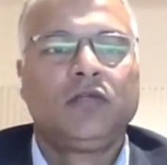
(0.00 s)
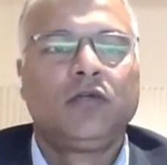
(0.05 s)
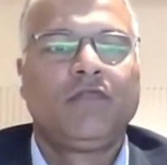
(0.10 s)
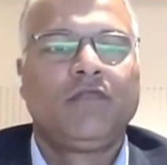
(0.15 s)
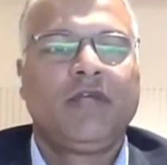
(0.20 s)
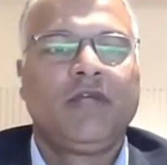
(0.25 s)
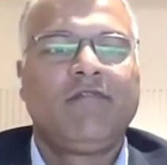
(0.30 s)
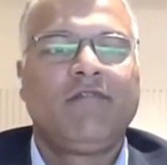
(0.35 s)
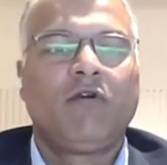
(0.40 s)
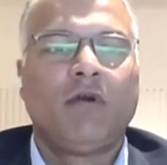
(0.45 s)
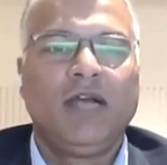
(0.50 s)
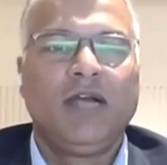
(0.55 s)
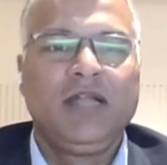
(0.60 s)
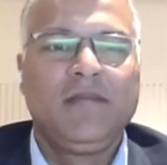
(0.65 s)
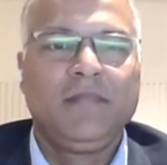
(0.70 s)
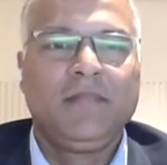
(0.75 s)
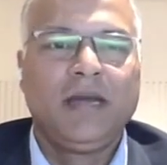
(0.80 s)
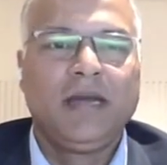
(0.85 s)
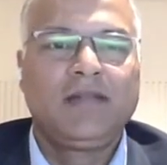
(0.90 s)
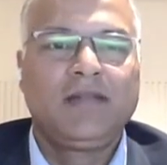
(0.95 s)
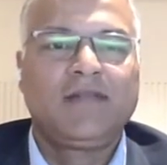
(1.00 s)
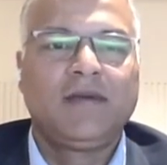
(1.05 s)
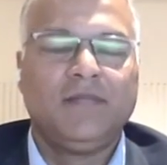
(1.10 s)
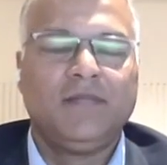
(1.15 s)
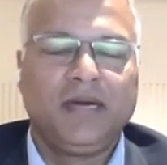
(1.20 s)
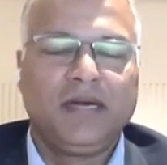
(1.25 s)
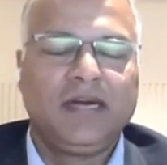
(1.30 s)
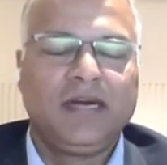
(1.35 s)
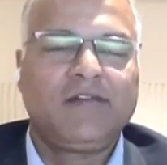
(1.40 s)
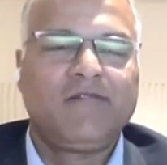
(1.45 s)
So we have already made,
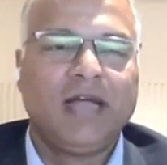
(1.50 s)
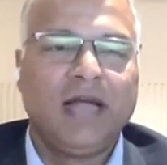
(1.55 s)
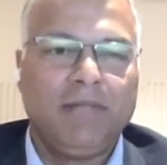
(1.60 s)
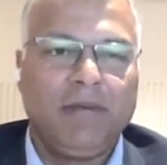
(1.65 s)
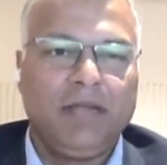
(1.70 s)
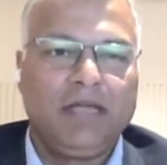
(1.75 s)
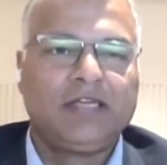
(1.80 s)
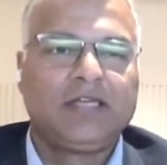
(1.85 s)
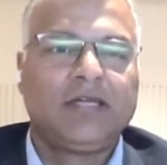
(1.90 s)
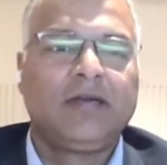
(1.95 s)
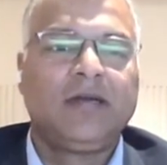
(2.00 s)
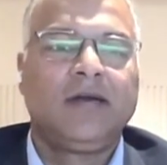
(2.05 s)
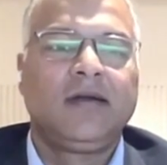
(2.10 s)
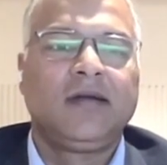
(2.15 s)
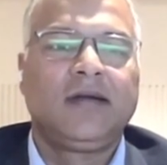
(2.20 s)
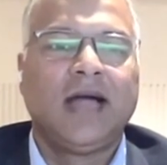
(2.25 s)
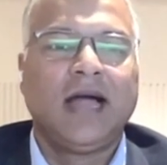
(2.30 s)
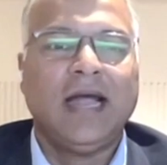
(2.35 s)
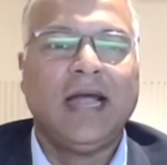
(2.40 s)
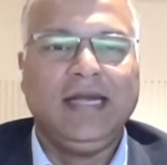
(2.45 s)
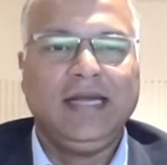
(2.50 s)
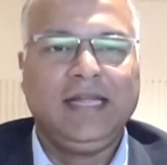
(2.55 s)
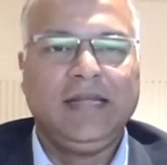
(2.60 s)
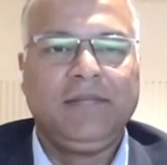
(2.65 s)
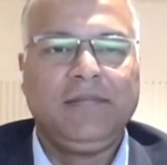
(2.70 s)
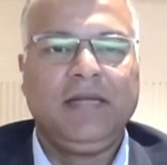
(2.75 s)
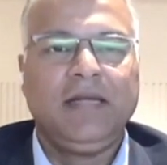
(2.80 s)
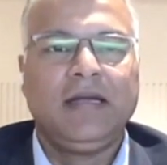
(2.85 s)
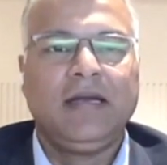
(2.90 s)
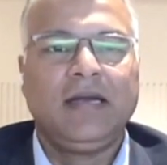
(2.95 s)
submitted our application under I
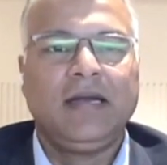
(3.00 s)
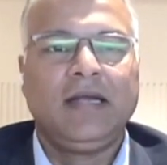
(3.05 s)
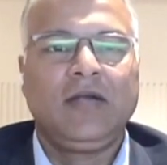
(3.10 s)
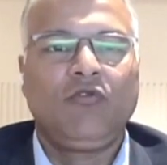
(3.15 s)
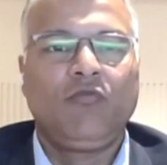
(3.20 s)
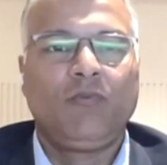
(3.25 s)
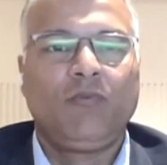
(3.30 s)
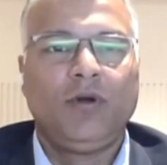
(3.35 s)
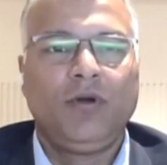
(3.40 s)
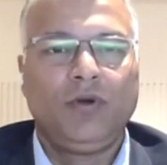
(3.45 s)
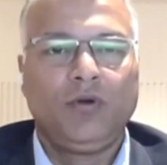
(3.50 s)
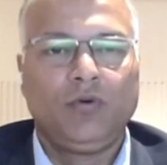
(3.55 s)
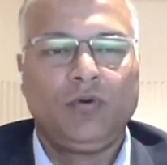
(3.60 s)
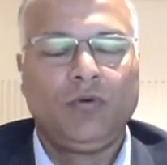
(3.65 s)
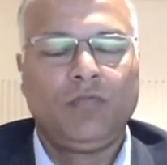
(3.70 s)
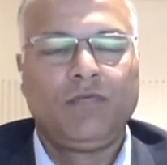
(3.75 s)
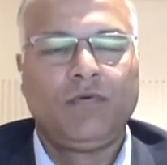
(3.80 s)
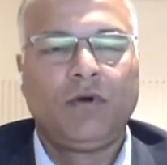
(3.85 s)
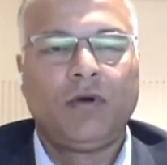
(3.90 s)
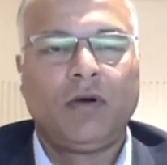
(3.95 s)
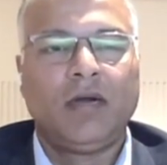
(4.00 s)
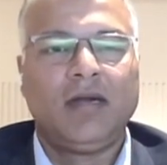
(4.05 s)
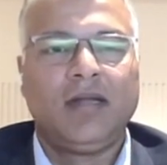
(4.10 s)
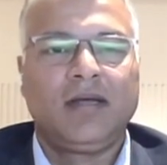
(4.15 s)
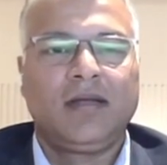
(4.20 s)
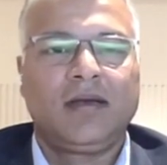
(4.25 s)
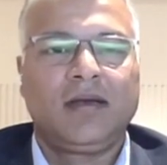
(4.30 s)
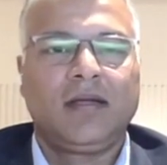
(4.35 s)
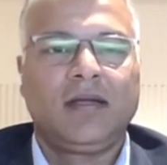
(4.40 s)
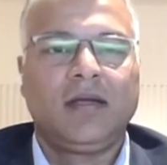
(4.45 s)
T P L I two point oh
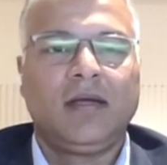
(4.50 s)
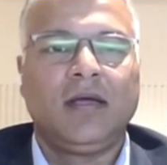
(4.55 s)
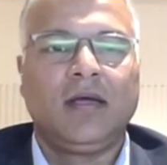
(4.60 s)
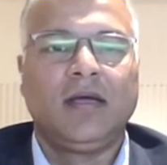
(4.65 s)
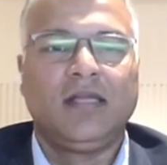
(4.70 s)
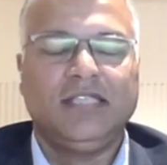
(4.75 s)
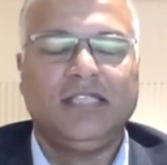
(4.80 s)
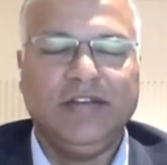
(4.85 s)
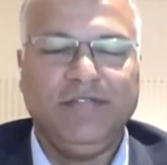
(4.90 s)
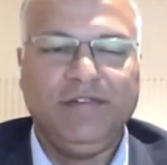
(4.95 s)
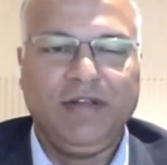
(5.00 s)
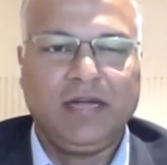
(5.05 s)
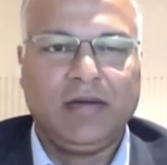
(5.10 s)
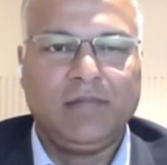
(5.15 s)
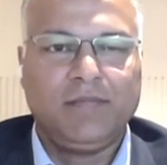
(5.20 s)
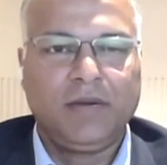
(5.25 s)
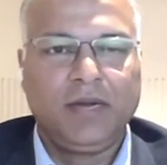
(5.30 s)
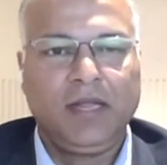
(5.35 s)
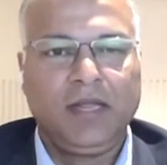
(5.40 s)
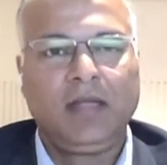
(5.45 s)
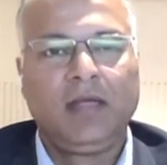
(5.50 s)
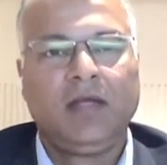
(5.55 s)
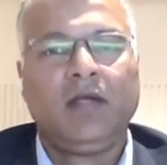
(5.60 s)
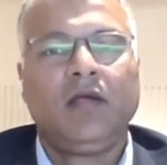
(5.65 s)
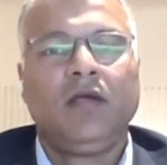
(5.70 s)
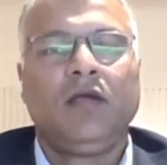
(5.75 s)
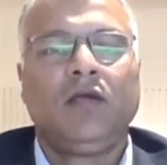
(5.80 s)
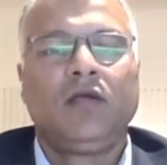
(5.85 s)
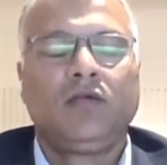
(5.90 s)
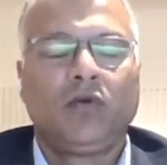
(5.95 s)
under uh, a J V company.
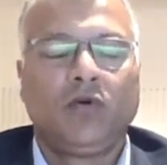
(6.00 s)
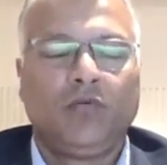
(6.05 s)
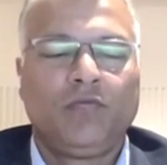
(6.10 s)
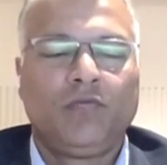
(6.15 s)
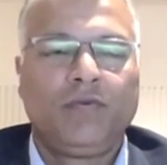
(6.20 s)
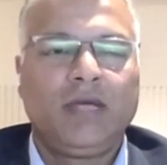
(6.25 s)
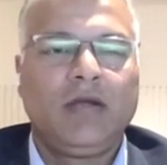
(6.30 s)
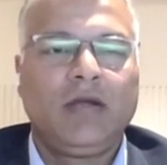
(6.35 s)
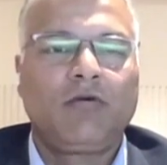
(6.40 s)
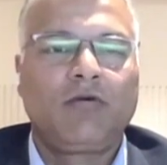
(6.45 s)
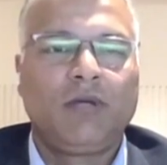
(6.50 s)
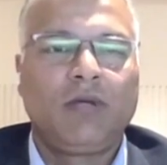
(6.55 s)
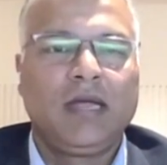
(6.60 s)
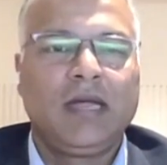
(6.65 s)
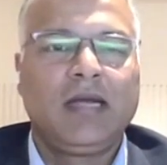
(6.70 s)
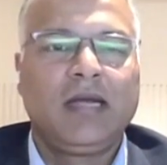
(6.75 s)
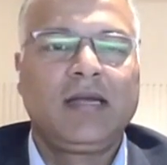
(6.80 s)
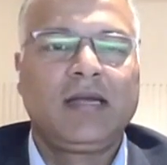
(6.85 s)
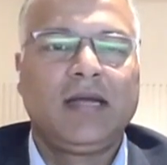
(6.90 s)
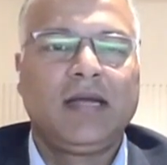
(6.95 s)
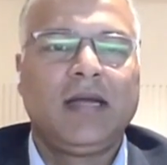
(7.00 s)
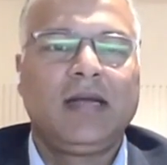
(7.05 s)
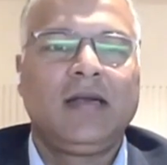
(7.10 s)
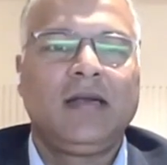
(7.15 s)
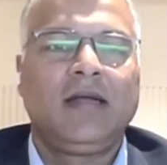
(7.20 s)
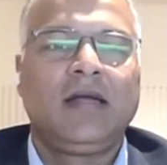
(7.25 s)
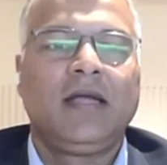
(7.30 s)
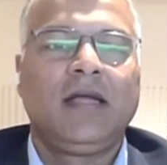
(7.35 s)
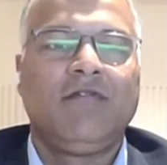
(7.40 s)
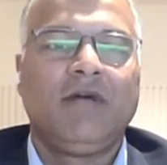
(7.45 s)
So we are looking at
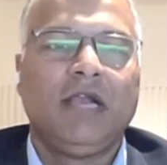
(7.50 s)
and